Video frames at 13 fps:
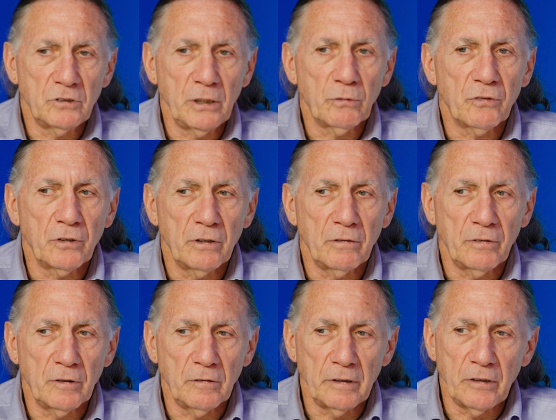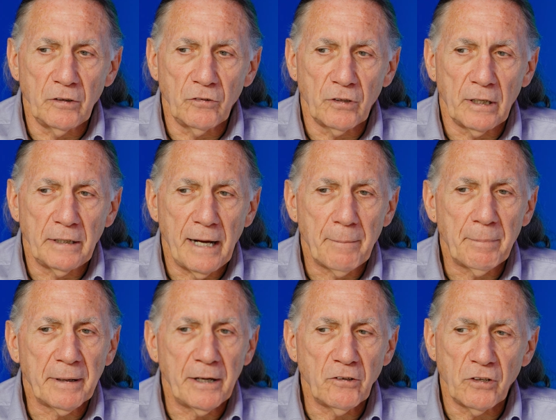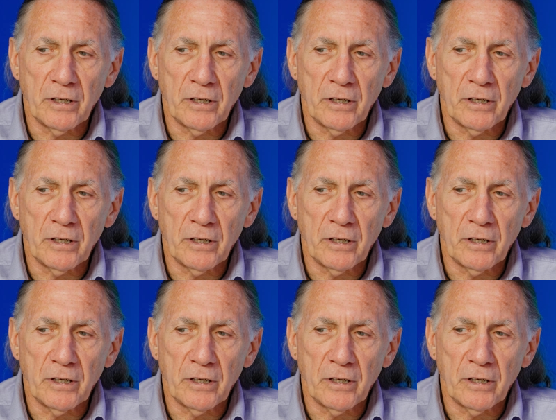SQL Server is an application